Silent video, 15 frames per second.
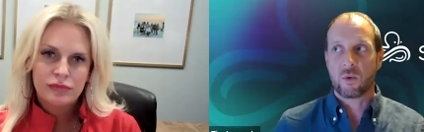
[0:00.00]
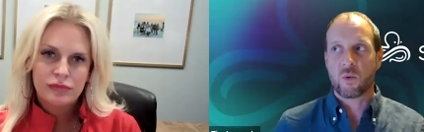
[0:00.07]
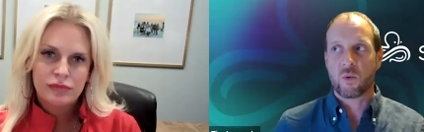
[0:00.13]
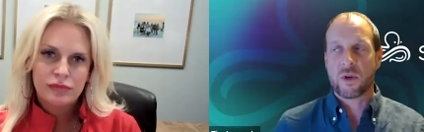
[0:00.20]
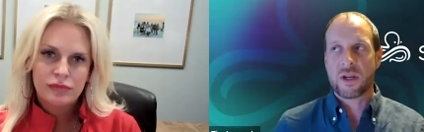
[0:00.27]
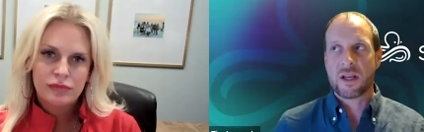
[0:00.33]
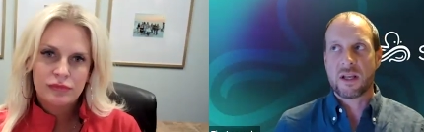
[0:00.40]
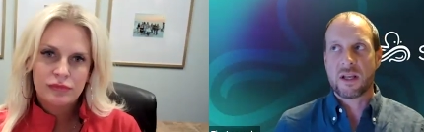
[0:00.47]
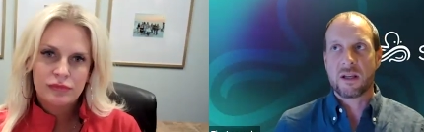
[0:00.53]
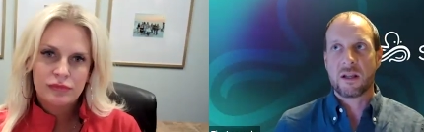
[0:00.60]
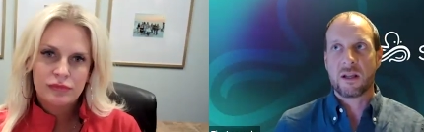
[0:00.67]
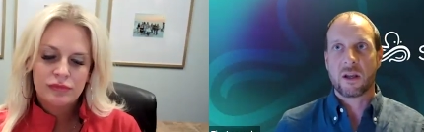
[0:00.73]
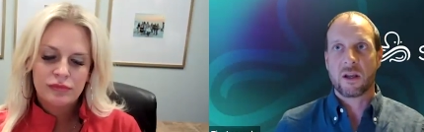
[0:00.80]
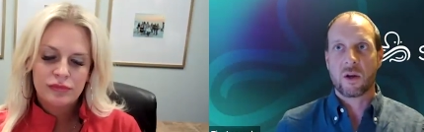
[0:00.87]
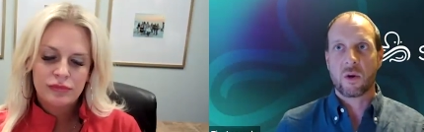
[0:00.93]

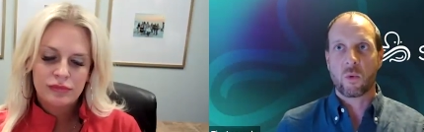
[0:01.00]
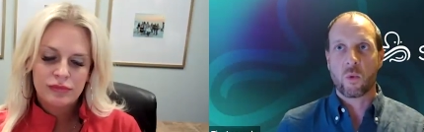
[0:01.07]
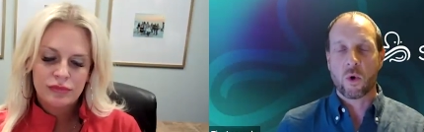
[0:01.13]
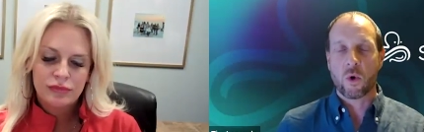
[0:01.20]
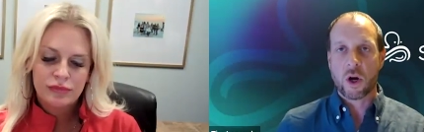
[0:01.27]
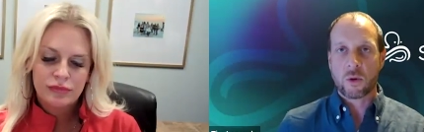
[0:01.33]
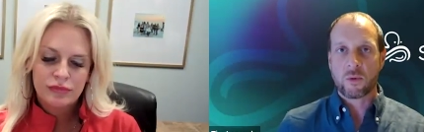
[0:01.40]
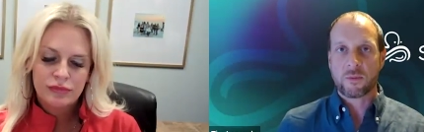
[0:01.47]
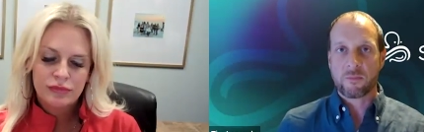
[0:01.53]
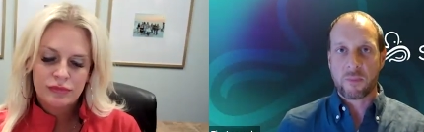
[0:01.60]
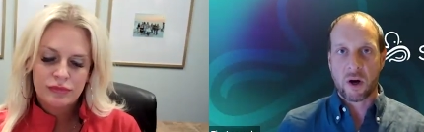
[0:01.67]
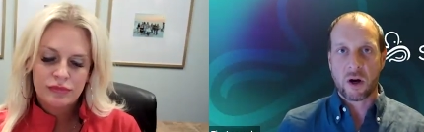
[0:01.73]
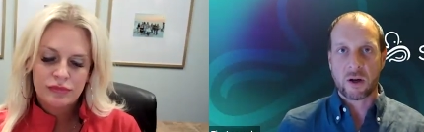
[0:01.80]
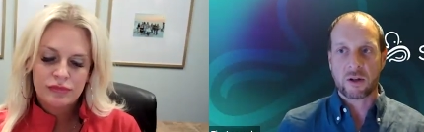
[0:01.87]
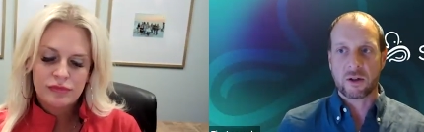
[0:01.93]
Speaker 1: we work with
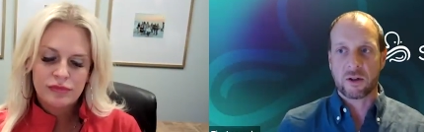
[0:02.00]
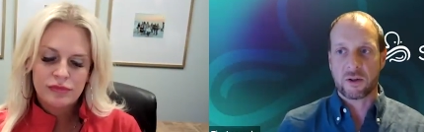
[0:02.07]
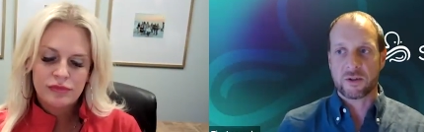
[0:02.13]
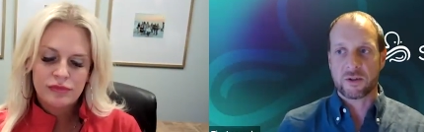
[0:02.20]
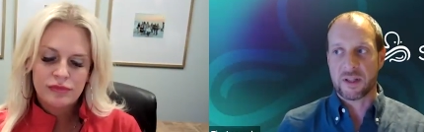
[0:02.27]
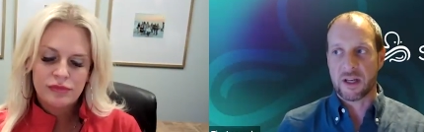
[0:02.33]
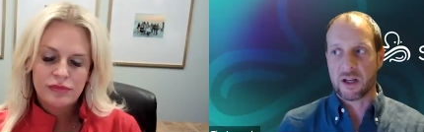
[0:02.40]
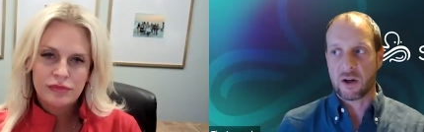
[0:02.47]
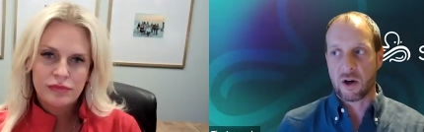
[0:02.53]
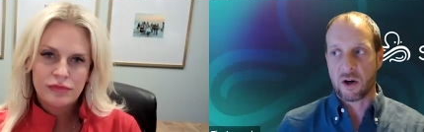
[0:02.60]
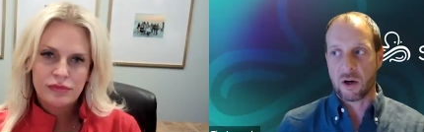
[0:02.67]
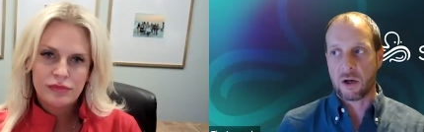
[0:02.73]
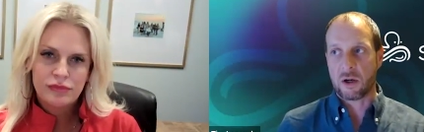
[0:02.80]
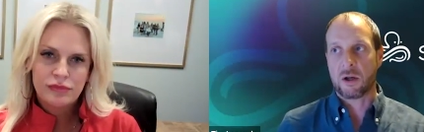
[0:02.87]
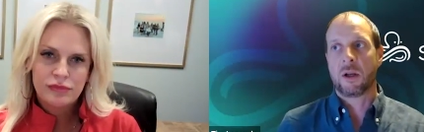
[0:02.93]
partners that
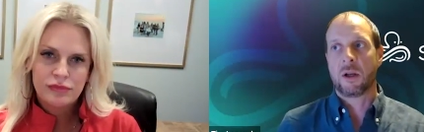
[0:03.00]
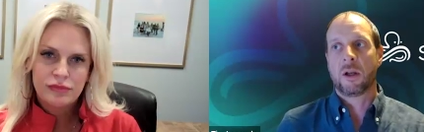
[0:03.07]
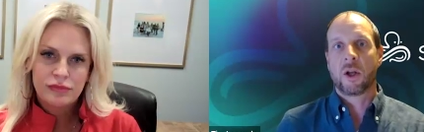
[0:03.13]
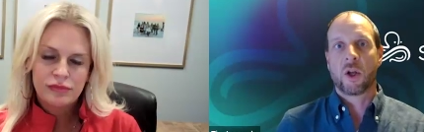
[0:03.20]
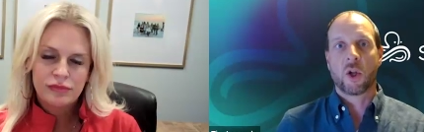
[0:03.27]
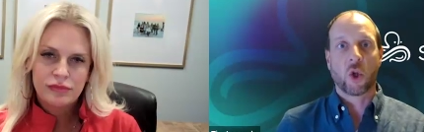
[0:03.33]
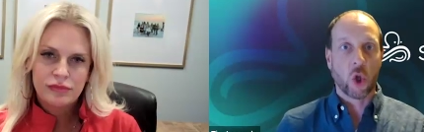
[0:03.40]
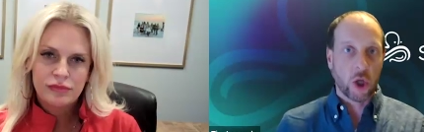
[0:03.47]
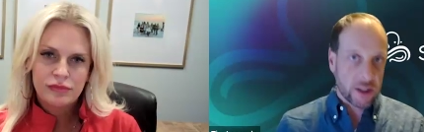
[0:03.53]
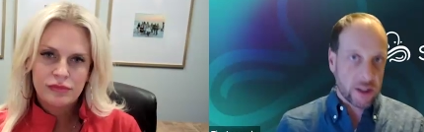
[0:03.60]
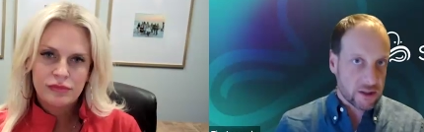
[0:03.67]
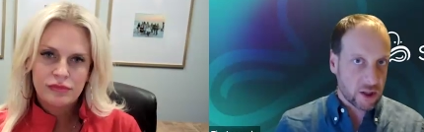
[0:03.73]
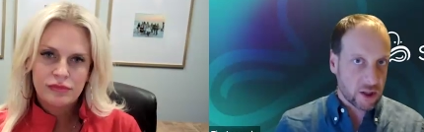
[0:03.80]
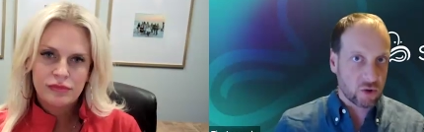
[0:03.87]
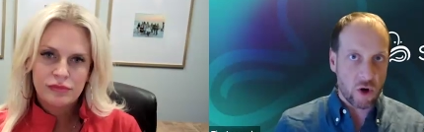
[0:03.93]
are
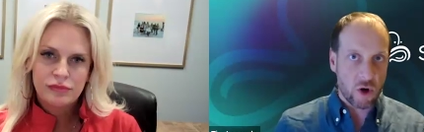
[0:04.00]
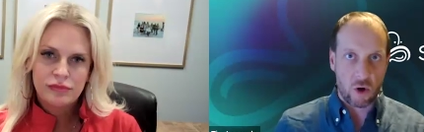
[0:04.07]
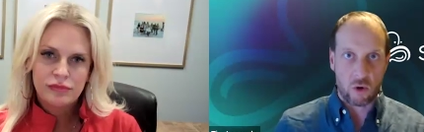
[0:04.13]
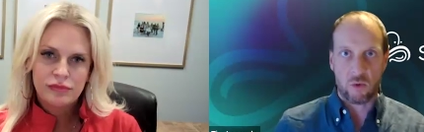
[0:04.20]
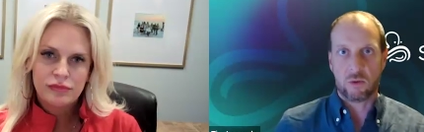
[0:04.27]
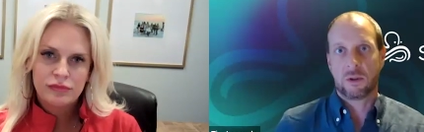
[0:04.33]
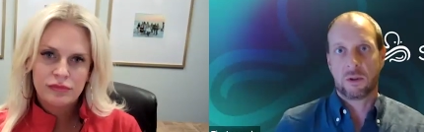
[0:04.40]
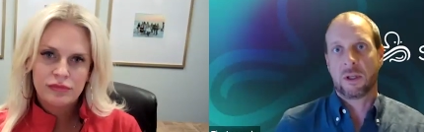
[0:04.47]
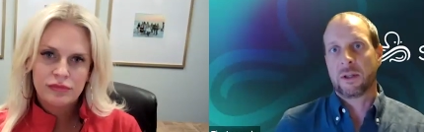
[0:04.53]
looking to grow.